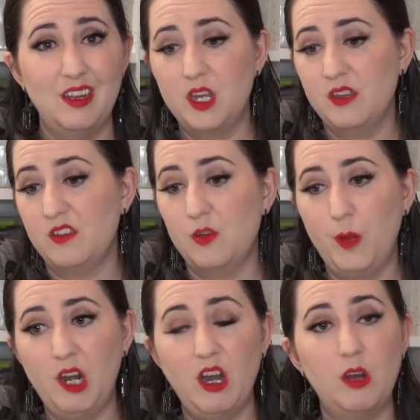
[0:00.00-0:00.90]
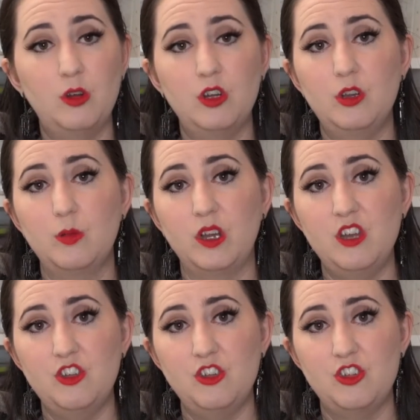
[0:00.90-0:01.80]
because no matter how good the
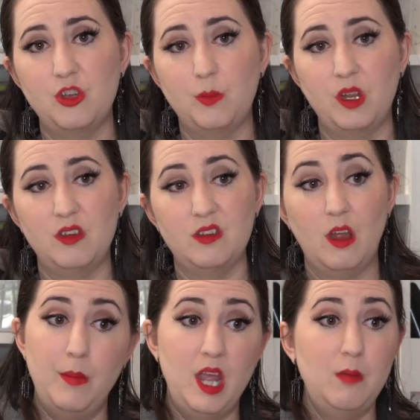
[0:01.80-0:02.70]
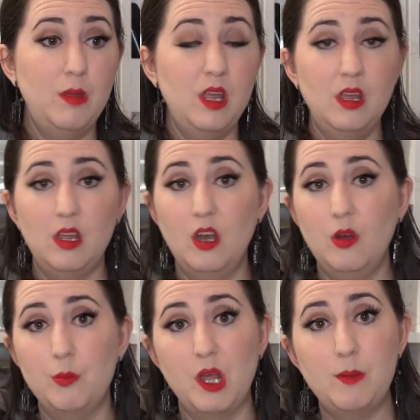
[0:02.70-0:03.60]
relationship is, maybe, you
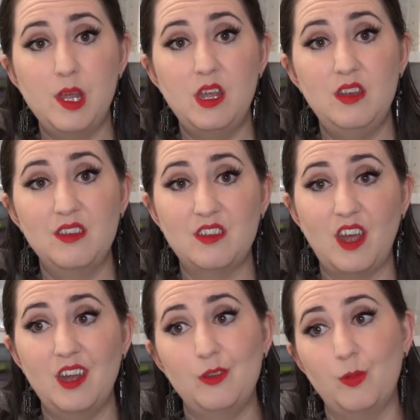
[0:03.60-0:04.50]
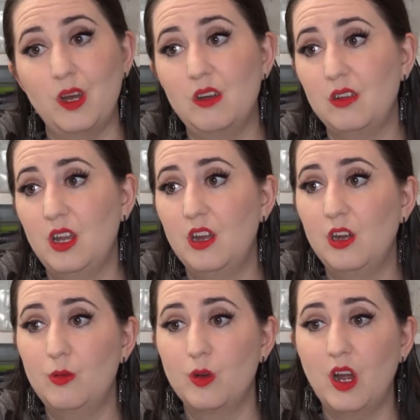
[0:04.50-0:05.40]
know, maybe he decides, well, you
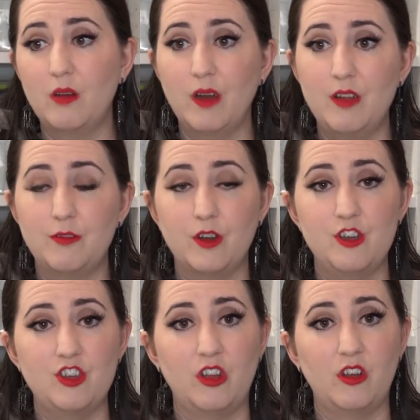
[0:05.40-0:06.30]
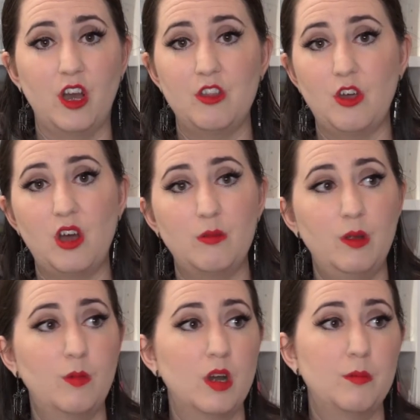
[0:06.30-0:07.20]
know, we're not right for each other. I thought
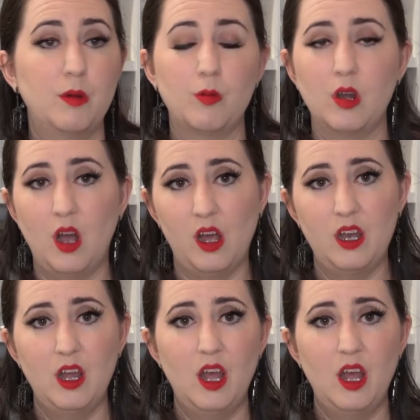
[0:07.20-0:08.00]
we were, but we're not.